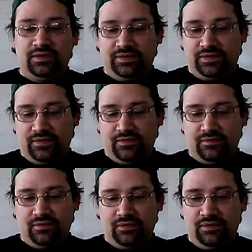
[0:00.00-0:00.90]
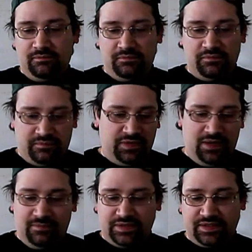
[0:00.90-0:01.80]
So,
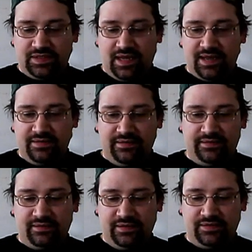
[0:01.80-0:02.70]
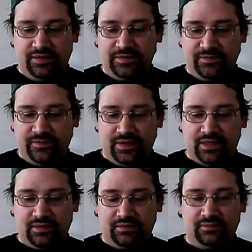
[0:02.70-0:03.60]
numbers aside, in terms of
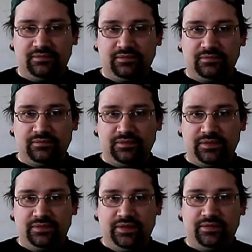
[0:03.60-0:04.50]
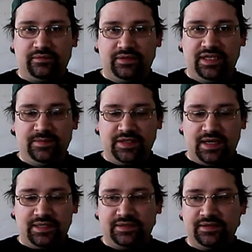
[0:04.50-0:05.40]
you know, team
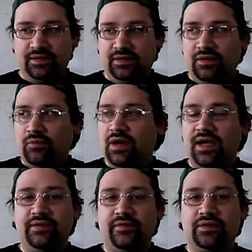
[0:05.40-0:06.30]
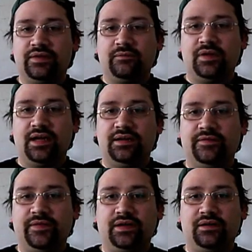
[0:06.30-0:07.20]
size, what kind of
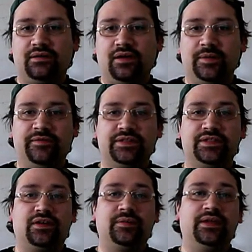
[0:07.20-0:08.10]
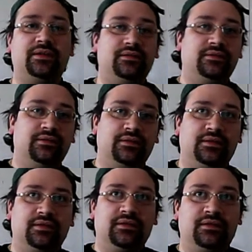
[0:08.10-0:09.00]
Army versus Army
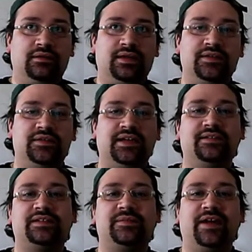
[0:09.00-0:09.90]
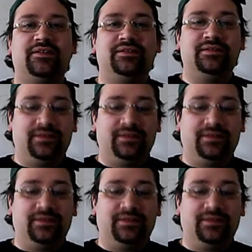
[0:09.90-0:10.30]
can you tell us about?